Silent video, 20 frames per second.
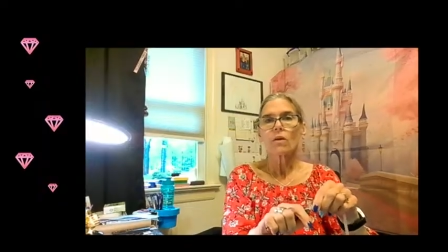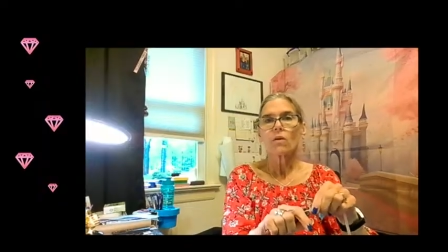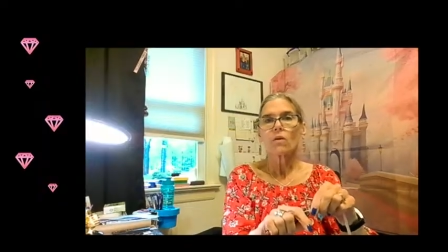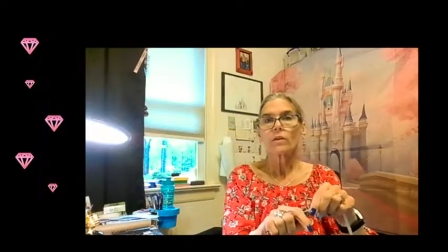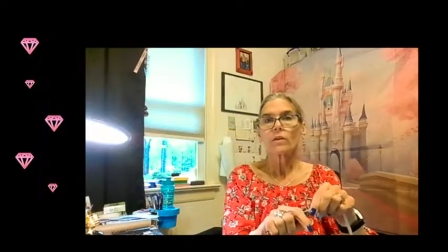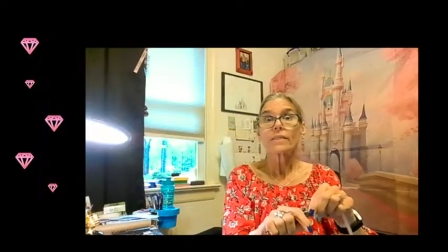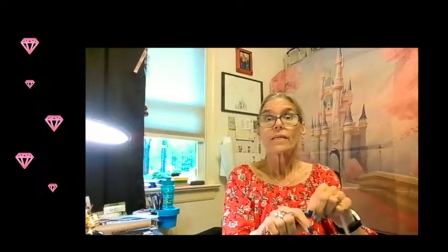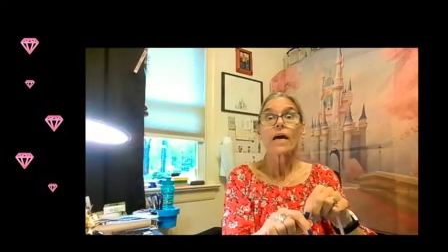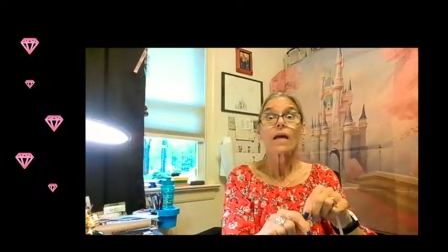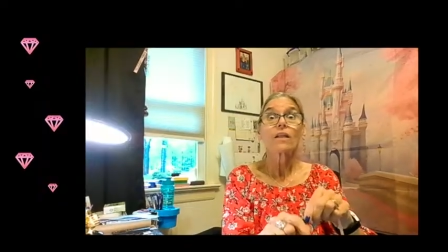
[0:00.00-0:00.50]

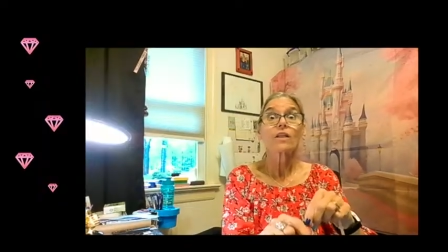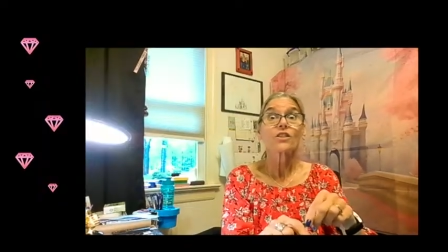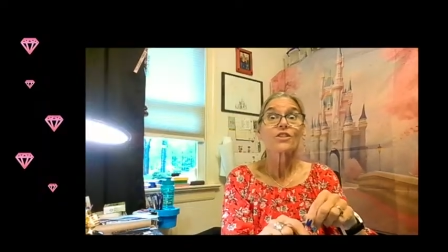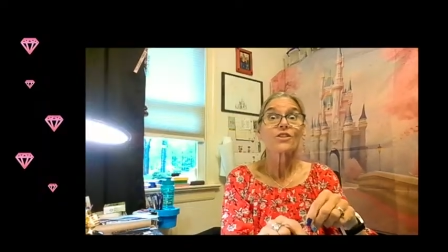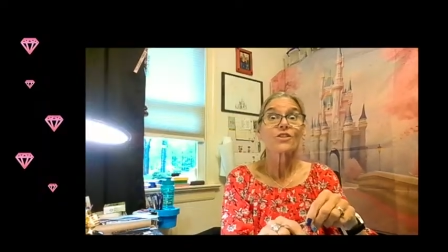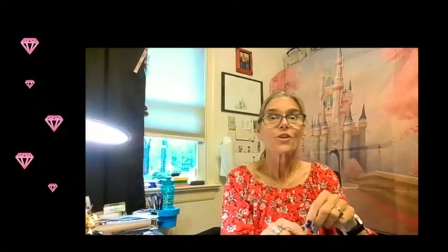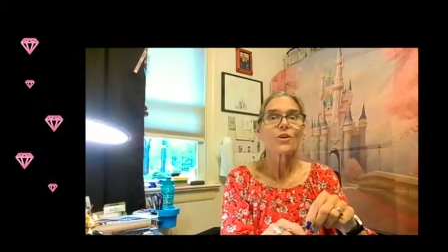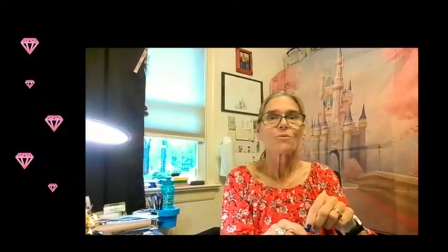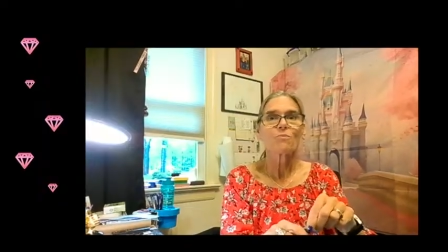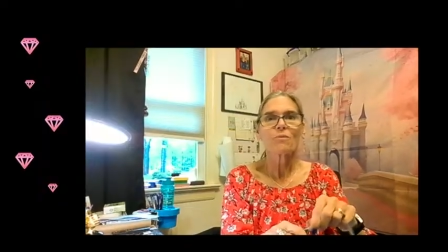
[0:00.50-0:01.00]
Or a
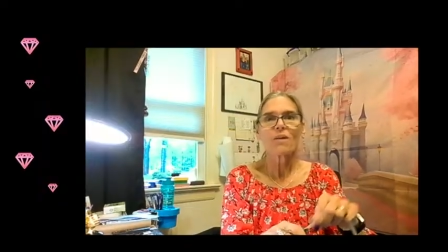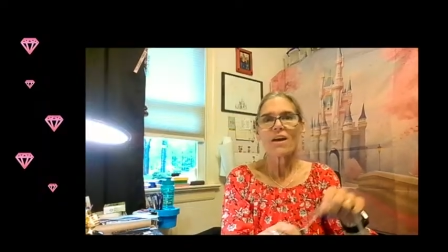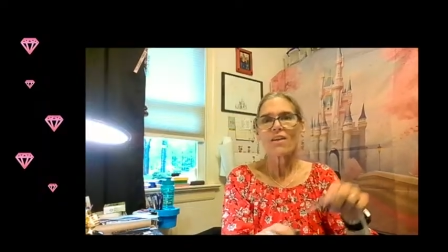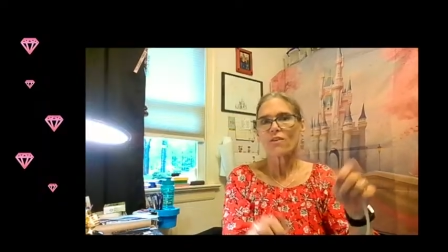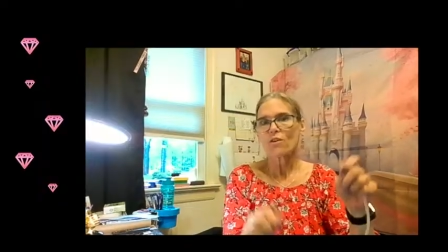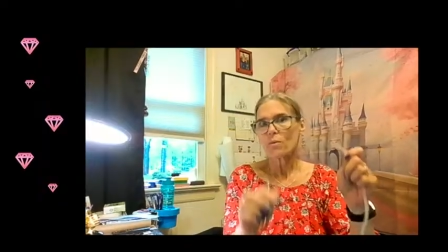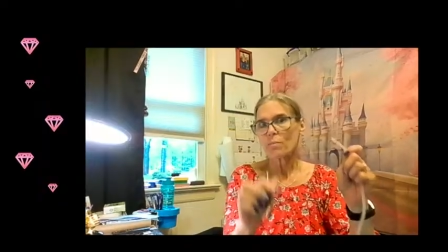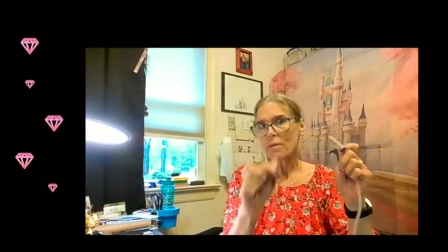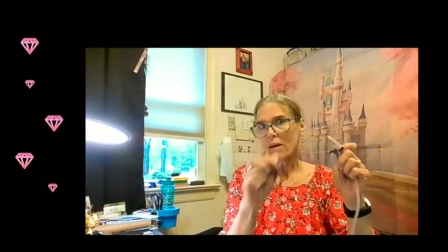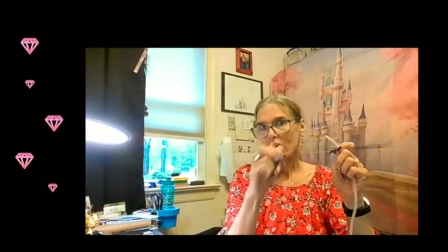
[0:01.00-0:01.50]
telescope
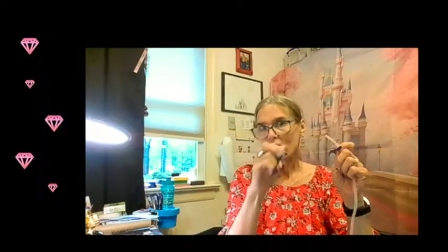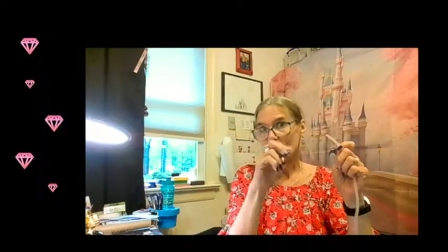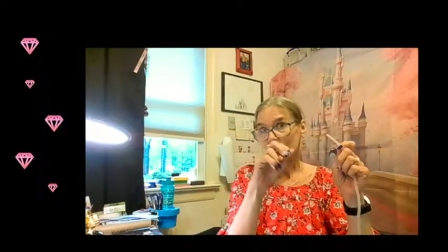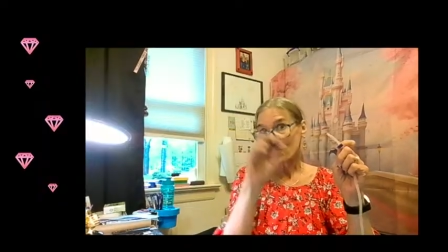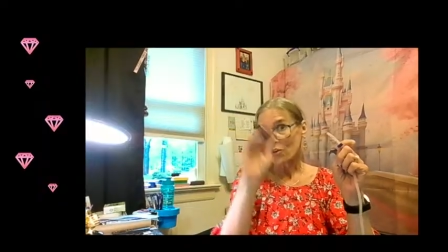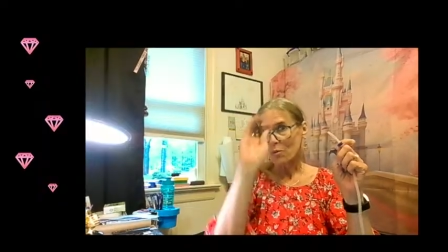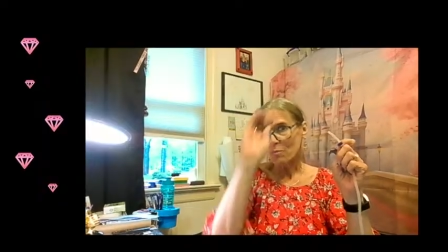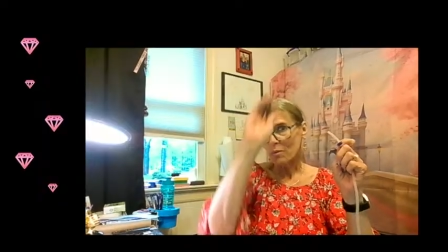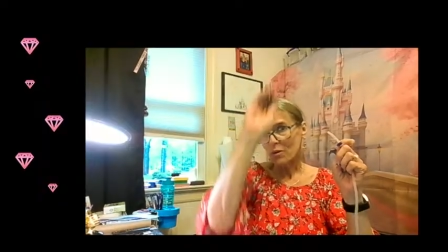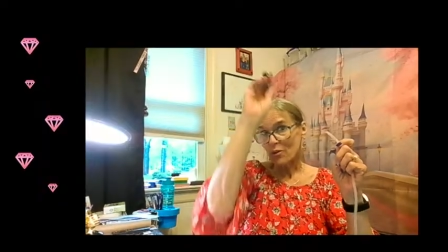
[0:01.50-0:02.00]
rather. A
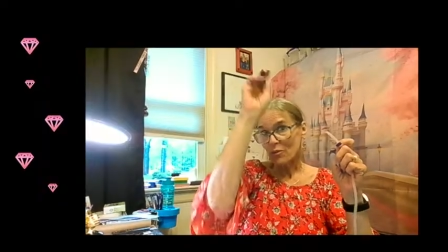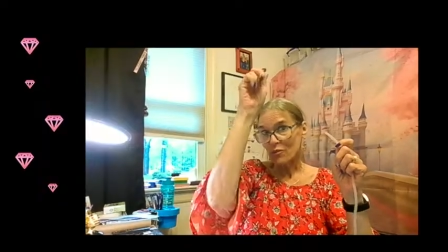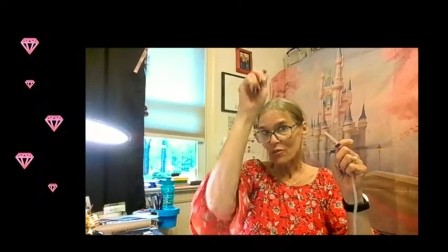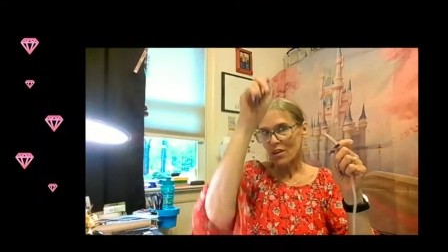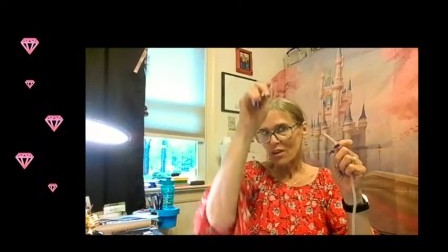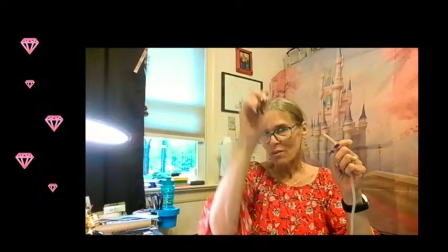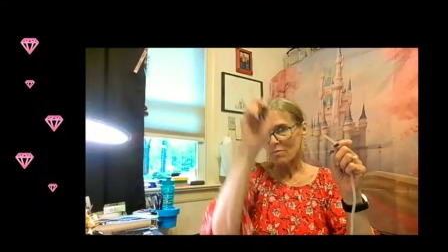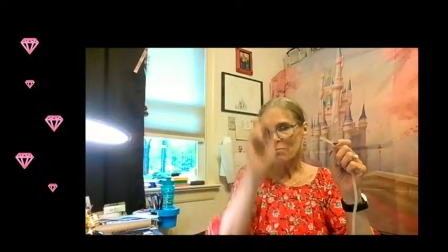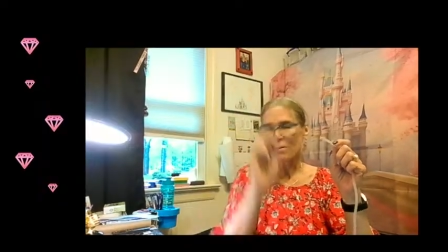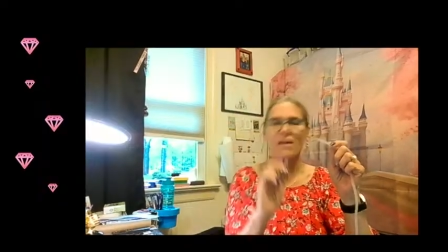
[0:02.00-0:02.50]
periscope goes
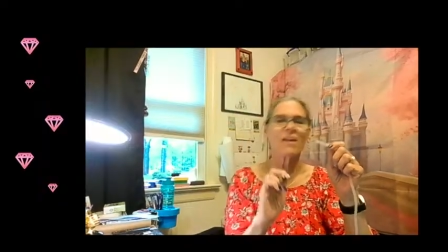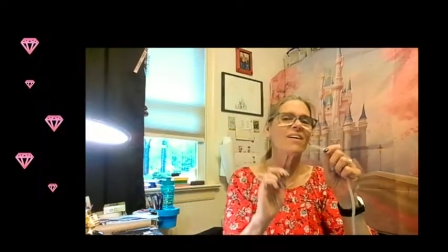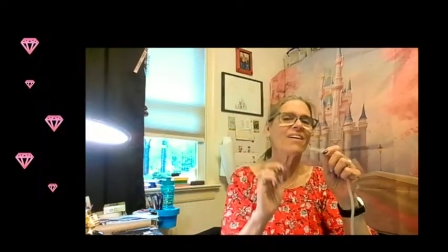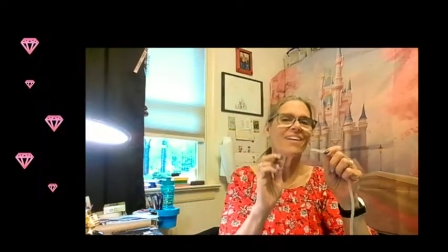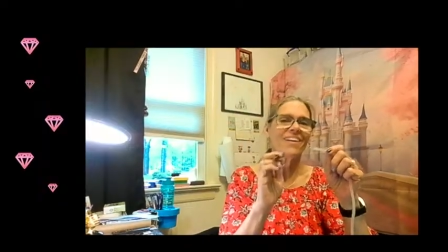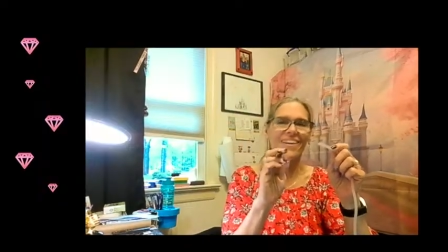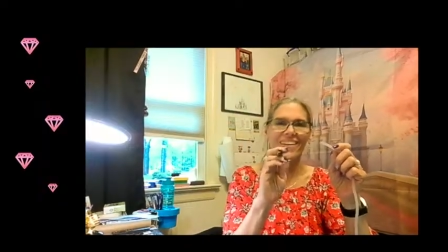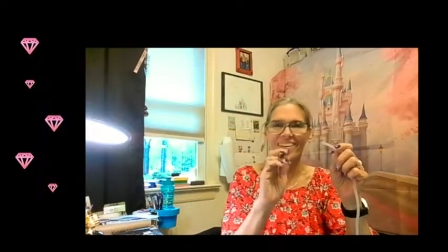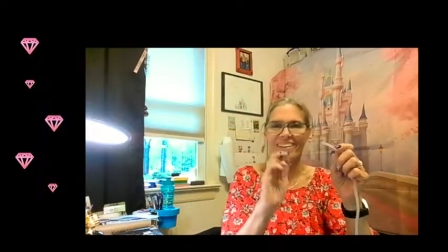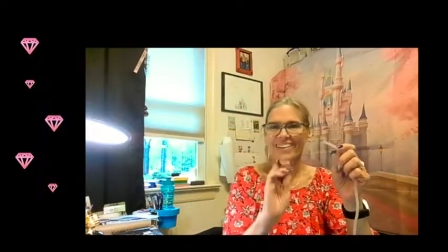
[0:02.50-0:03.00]
up.
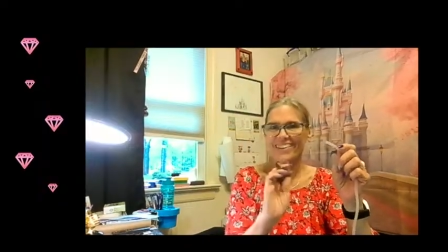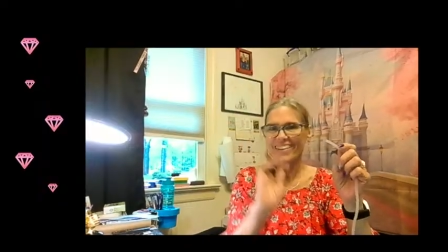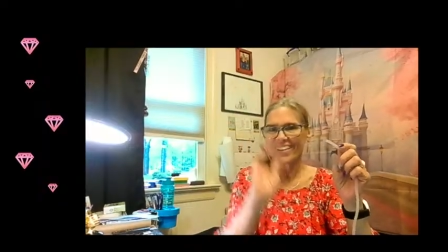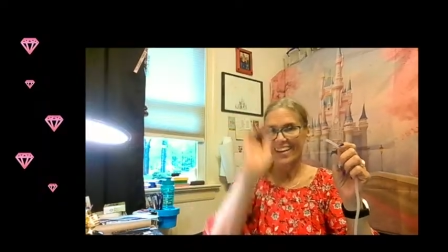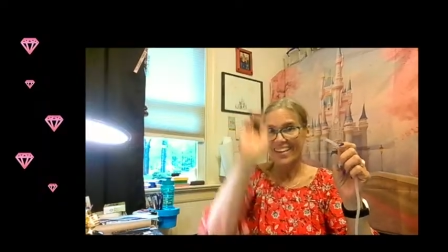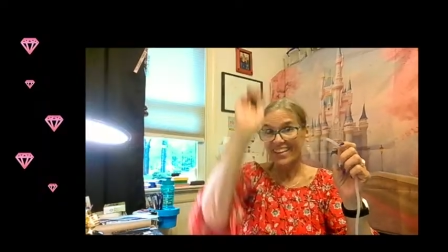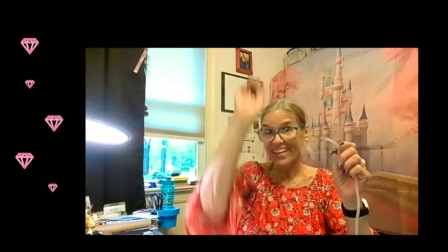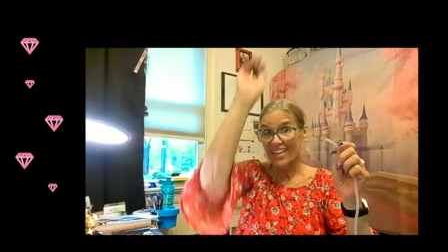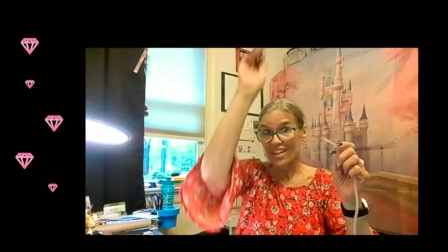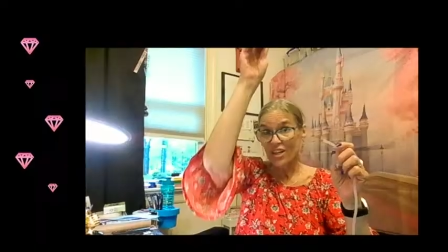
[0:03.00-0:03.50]

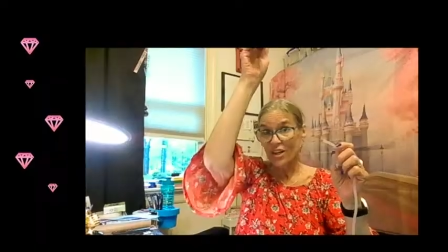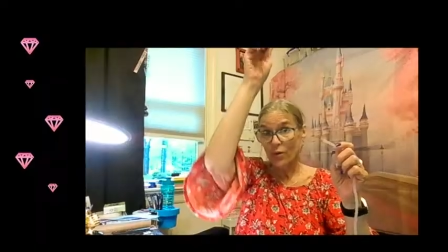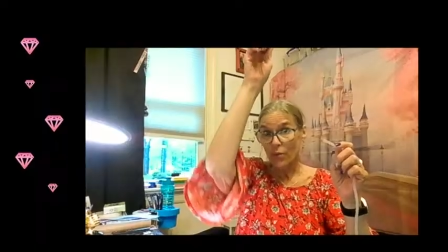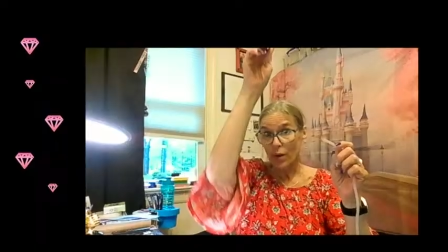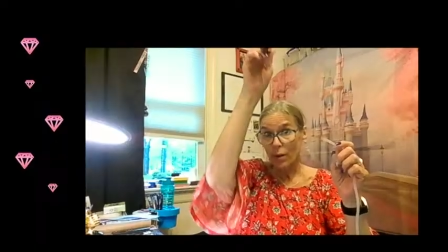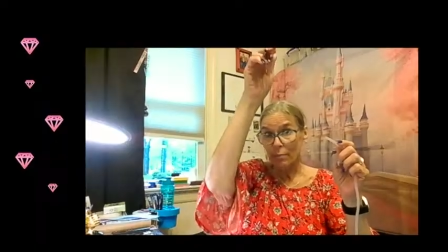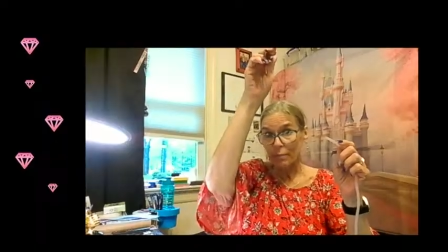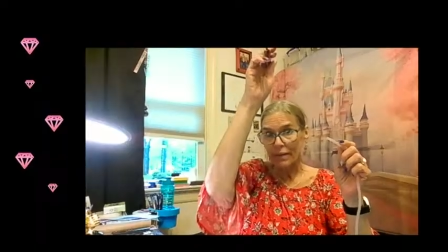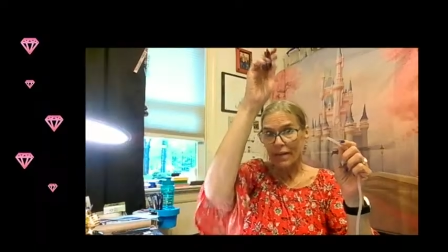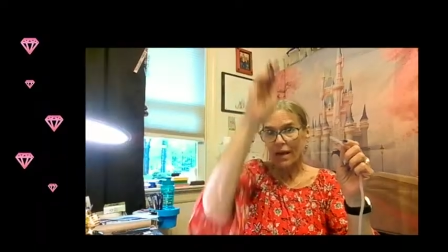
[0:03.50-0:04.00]
Like, you know,
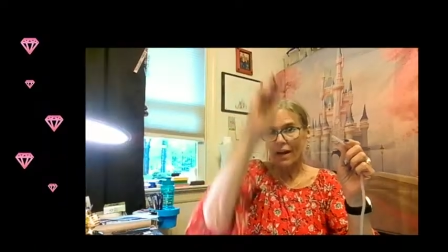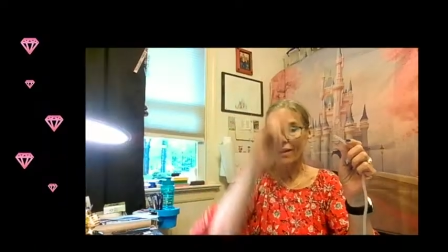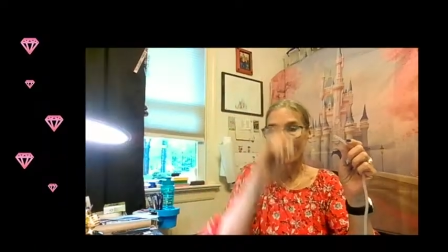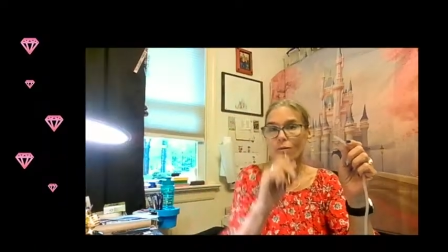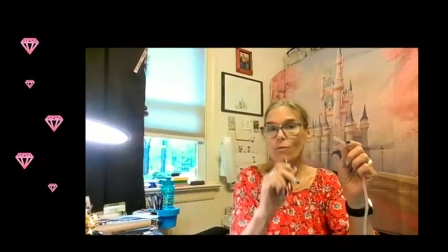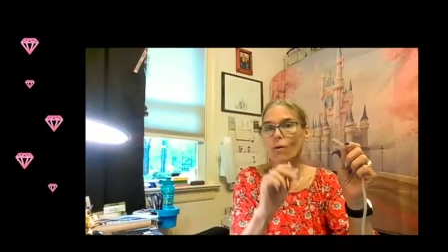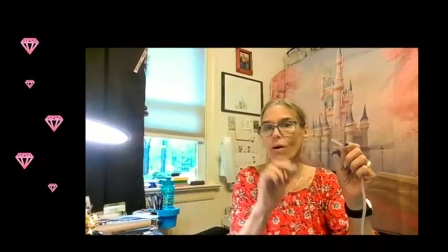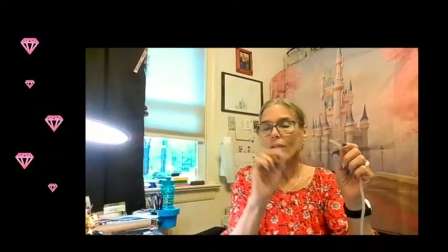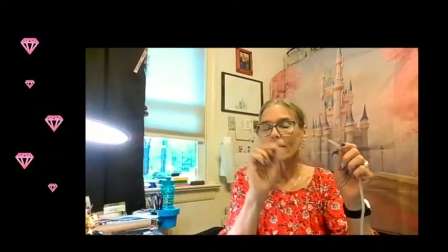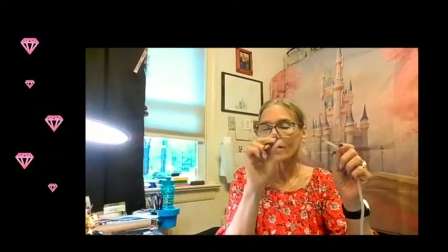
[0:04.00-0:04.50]
up and out of
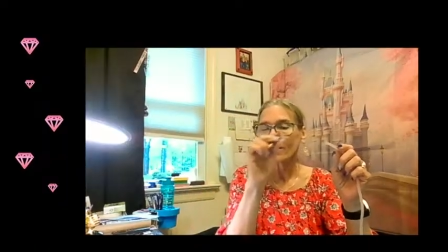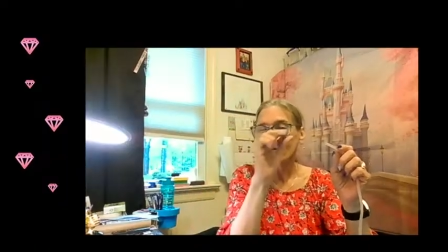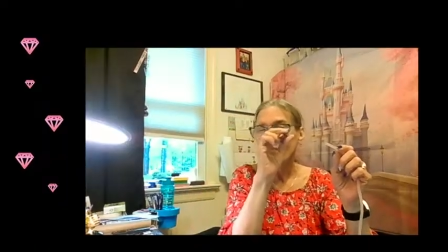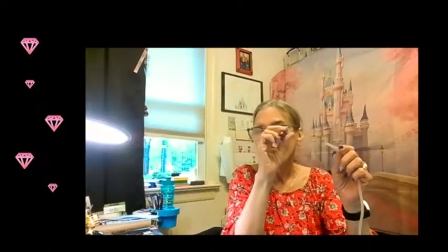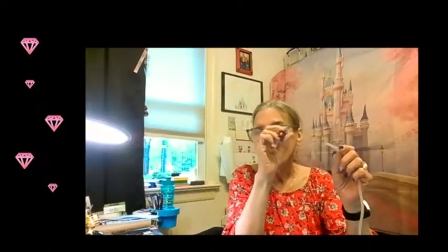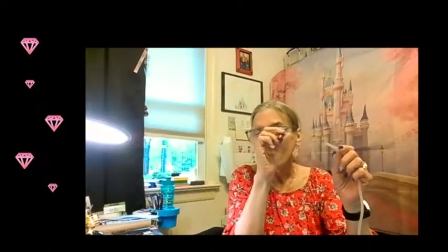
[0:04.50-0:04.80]
the water.